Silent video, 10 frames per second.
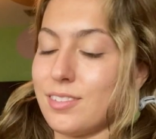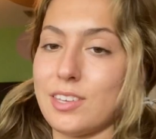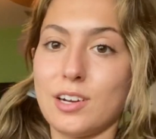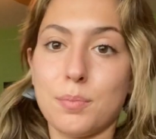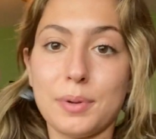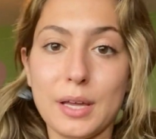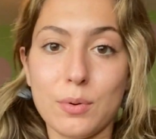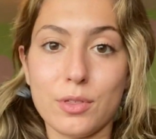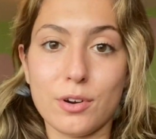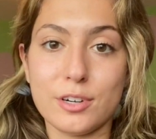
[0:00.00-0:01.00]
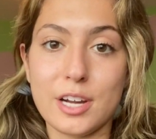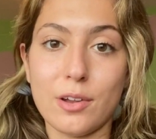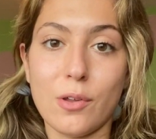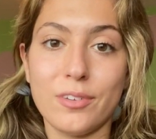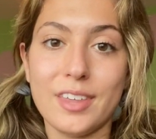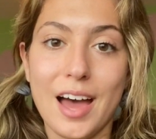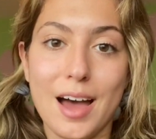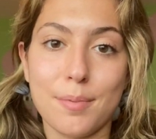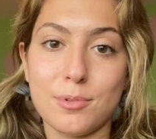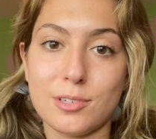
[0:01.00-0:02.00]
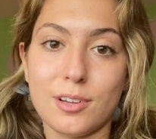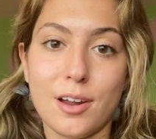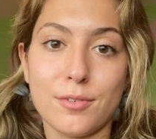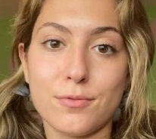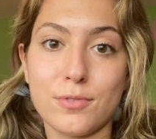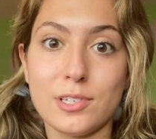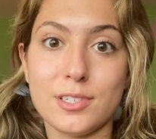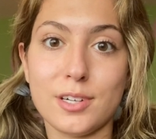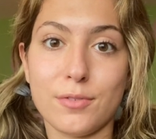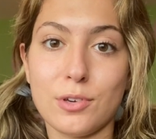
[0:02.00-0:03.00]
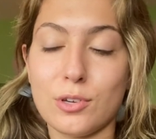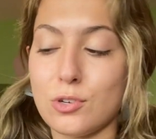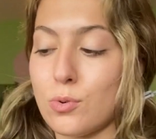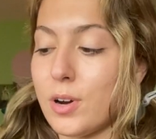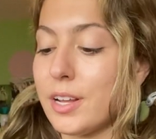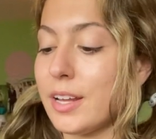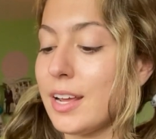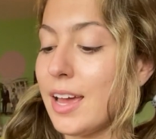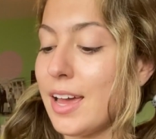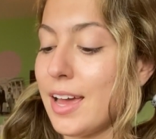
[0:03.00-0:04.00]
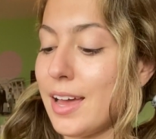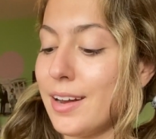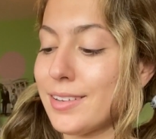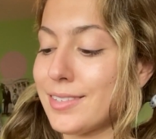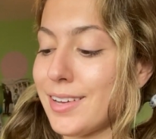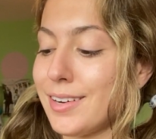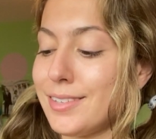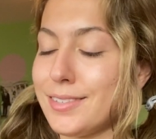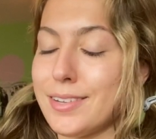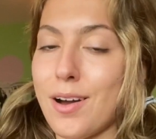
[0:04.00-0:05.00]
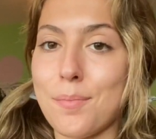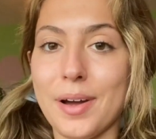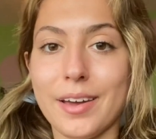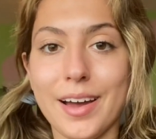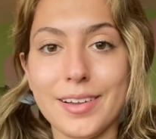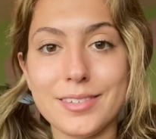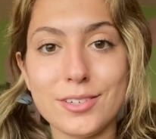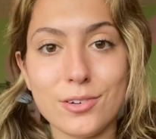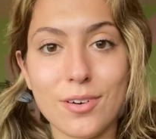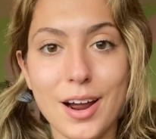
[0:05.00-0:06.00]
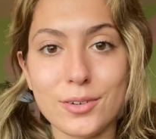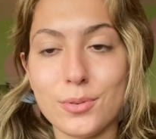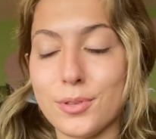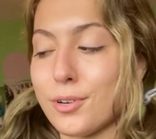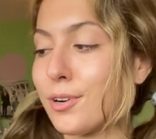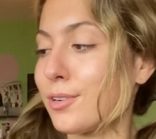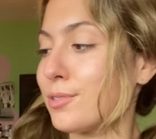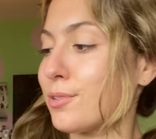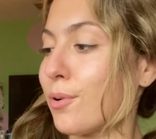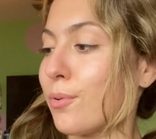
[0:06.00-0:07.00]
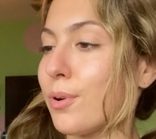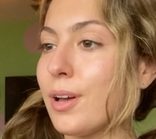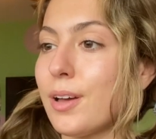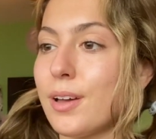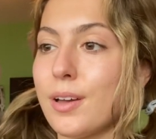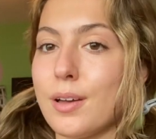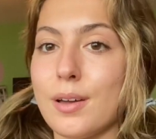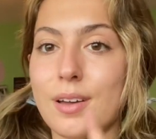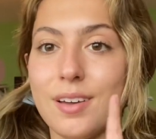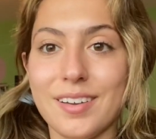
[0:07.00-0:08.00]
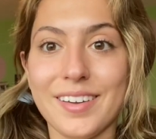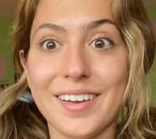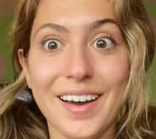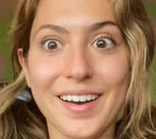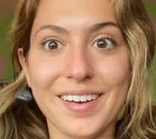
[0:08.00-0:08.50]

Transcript: Gonna play with her, downloaded the app. There's a lot of fun stuff you could do on it and excited to see how my cats interact with her. So yeah.